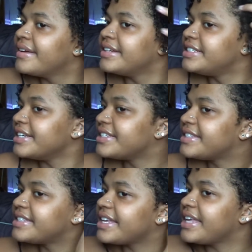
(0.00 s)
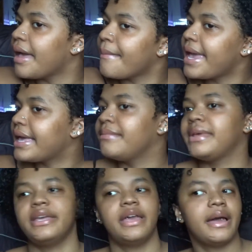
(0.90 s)
You're making
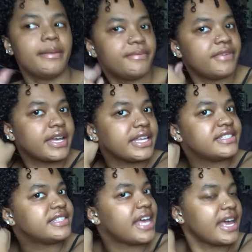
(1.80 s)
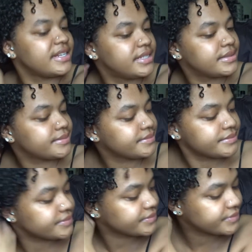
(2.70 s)
me up fucking set.
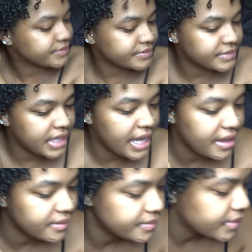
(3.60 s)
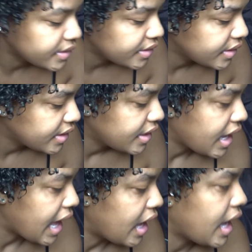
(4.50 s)
Okay?
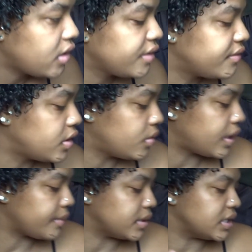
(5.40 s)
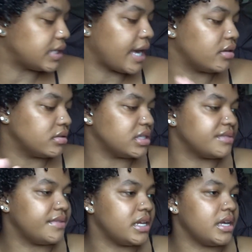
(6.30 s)
I don't even know what I'm gonna title this
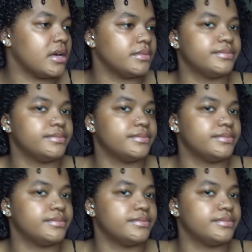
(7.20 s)
video.